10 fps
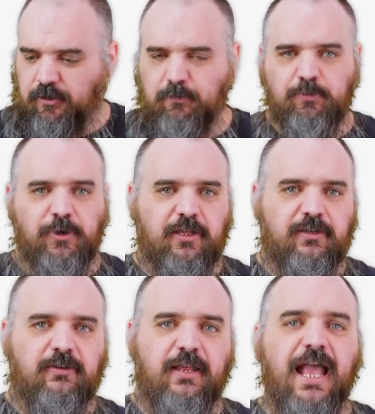
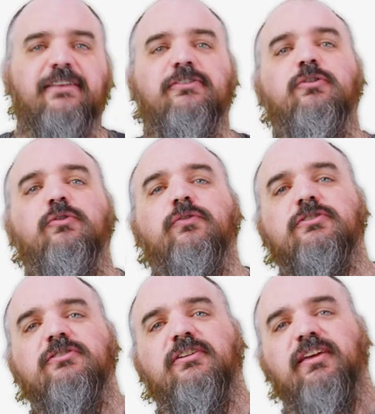But as new
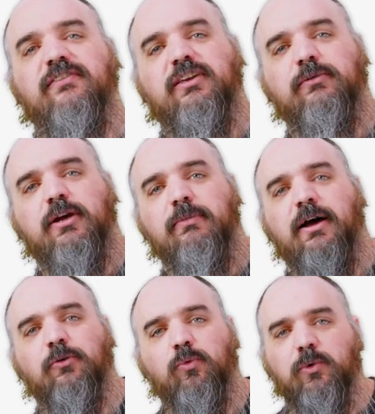versions of 7-zip come
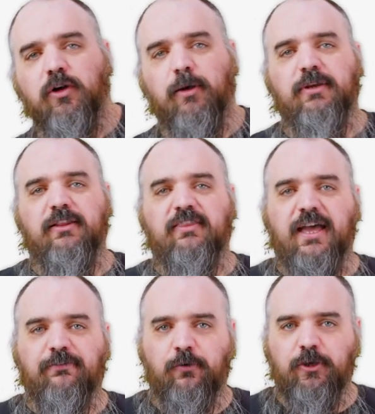out, we'll update
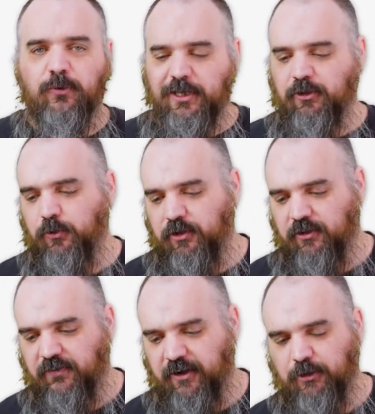that for you, including
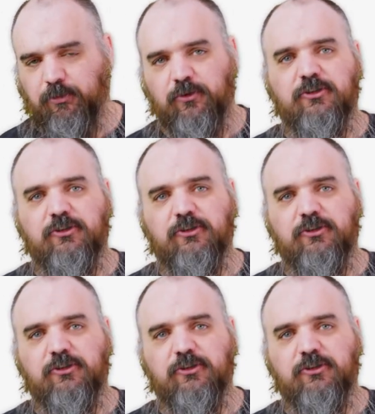the variable.